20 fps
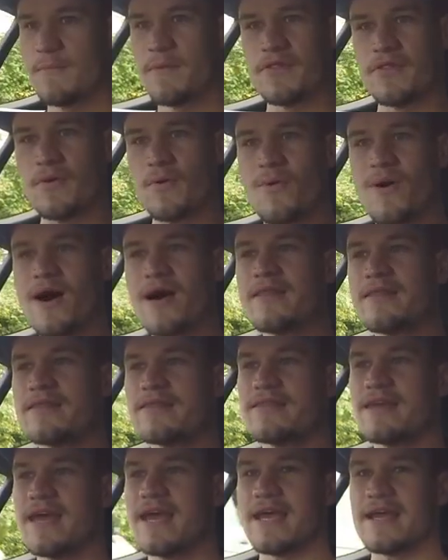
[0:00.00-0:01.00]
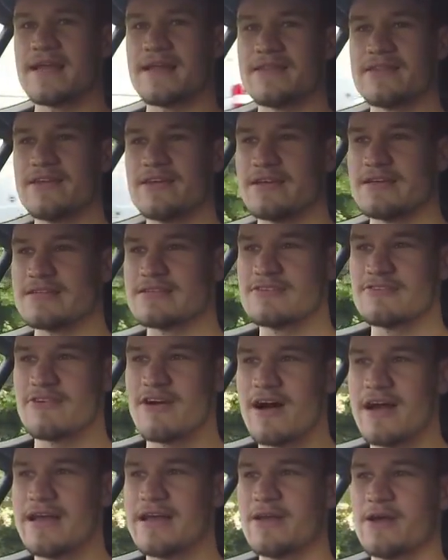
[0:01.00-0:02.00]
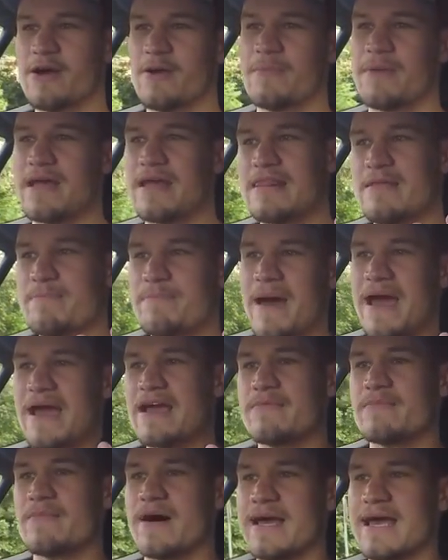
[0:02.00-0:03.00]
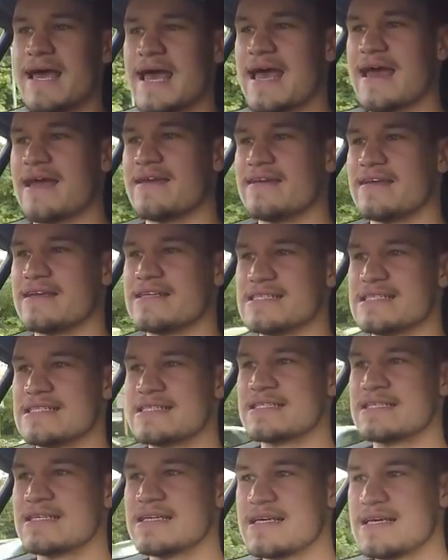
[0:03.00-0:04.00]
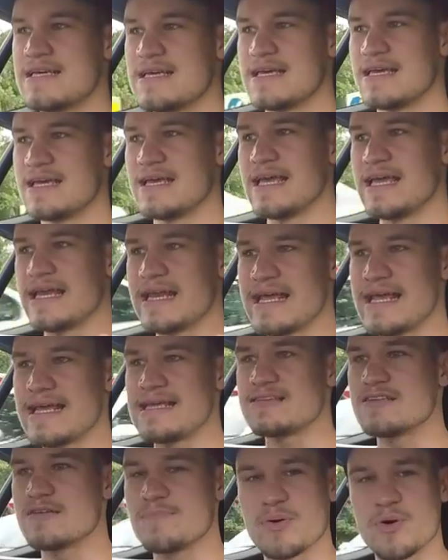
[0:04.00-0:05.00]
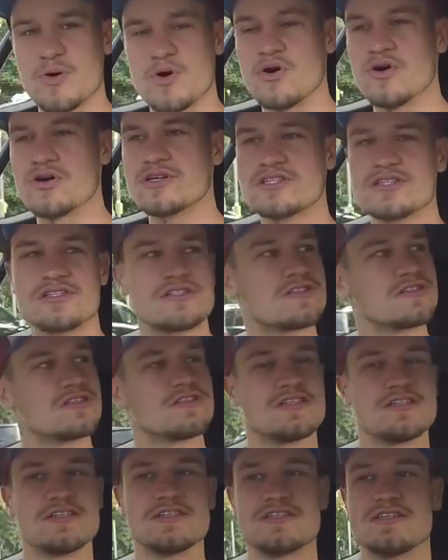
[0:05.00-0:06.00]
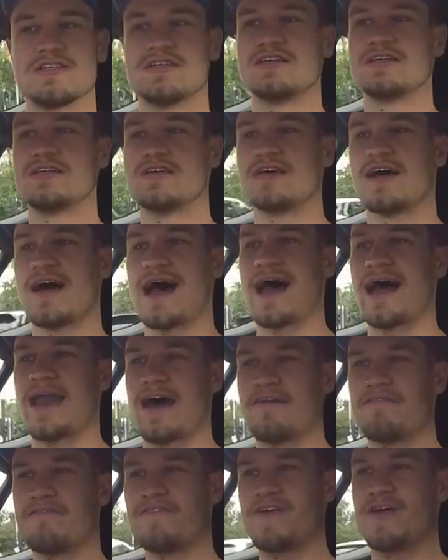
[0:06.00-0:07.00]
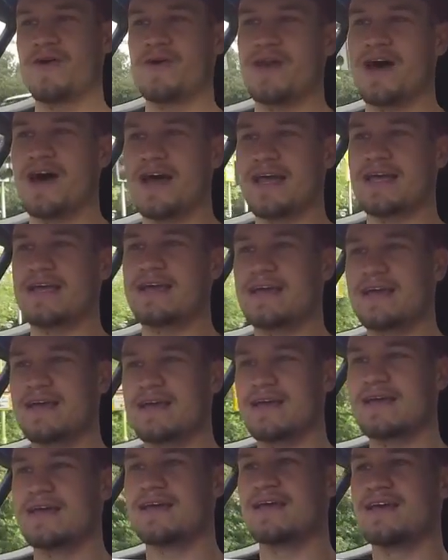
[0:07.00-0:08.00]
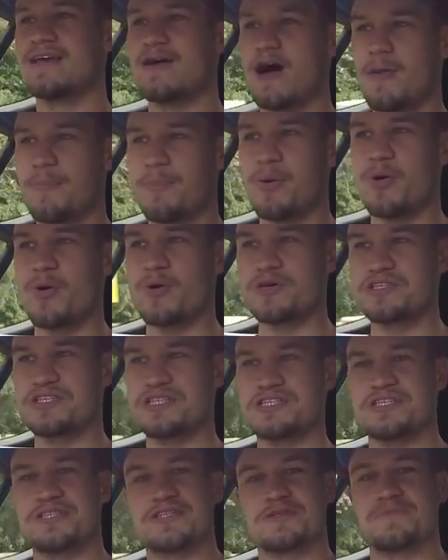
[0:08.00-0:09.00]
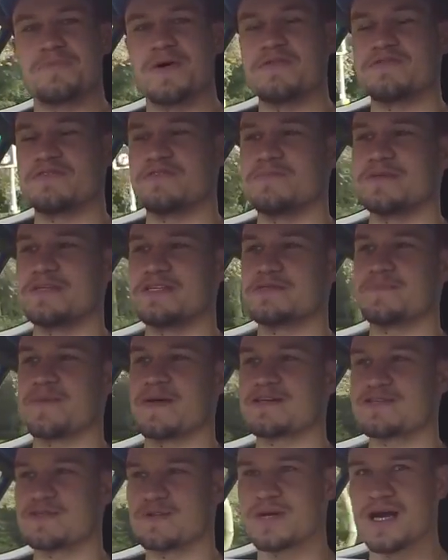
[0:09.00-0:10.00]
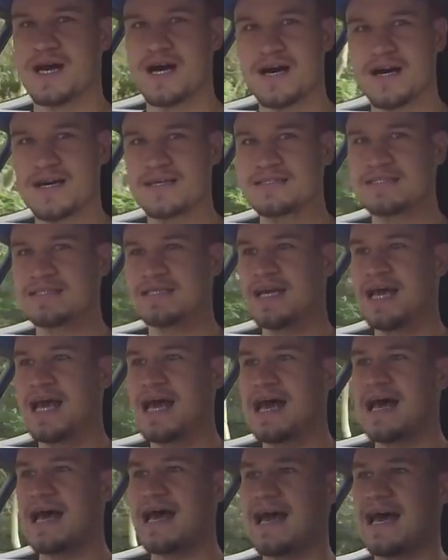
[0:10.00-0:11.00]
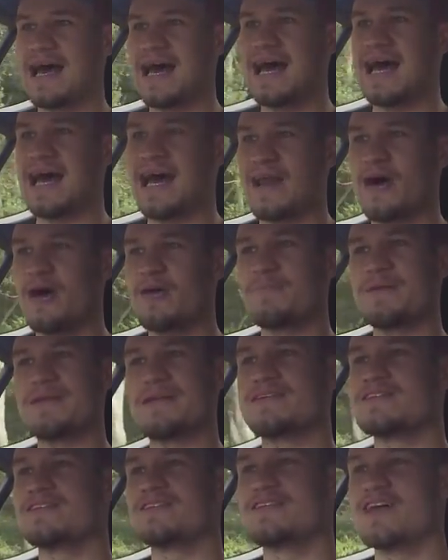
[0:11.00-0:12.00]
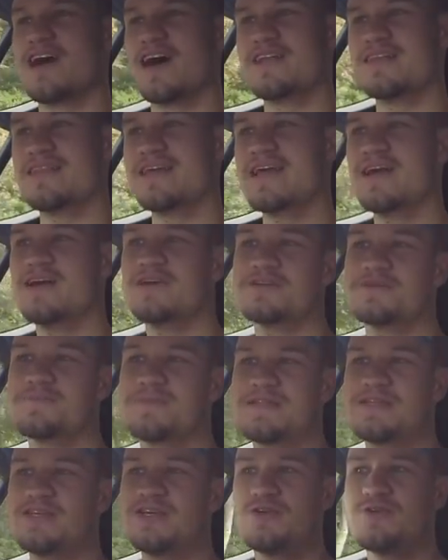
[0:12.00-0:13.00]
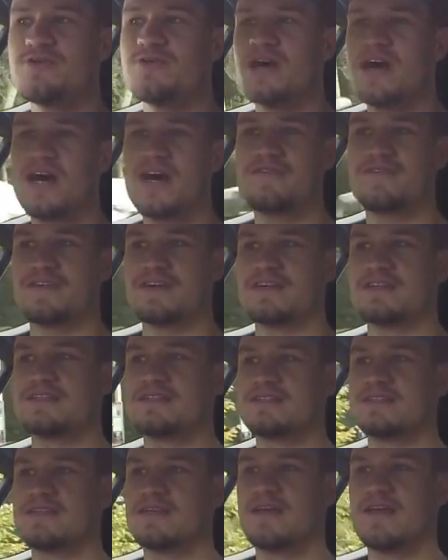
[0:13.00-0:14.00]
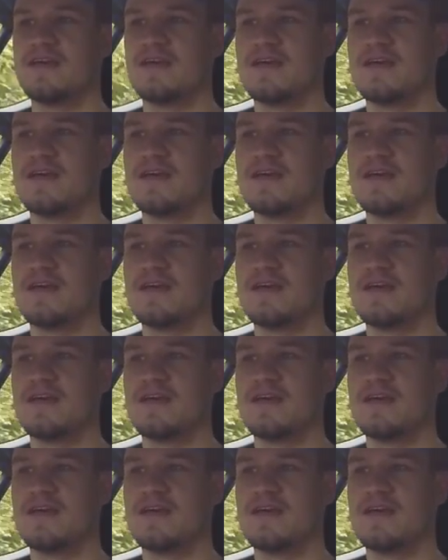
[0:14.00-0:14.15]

But the one thing that is grinding on me in the back of my head is, it is a Porsche, and I feel like Porsches are supposed to be special cars, and I think I'd just be too nervous